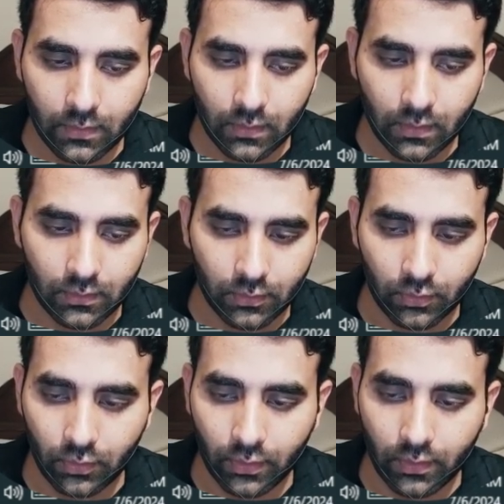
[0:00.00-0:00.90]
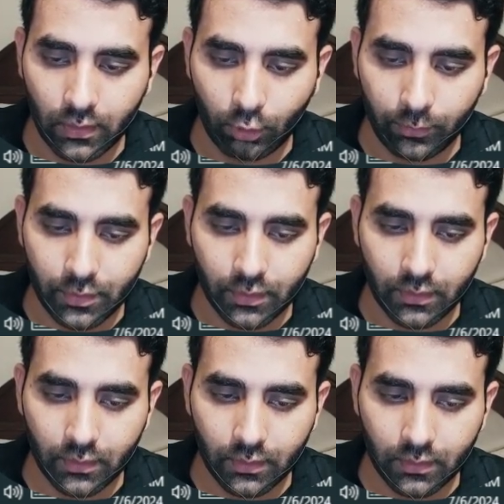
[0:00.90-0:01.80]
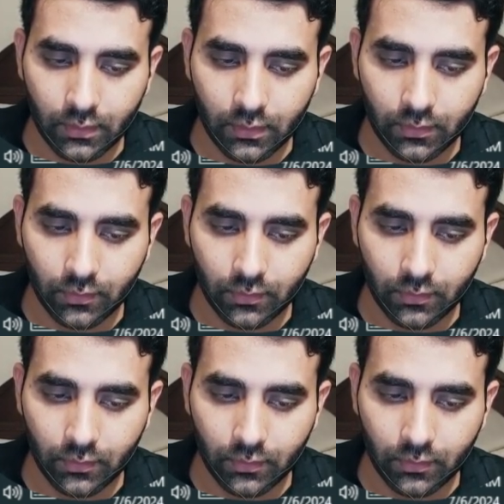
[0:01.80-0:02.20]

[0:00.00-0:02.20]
The previous email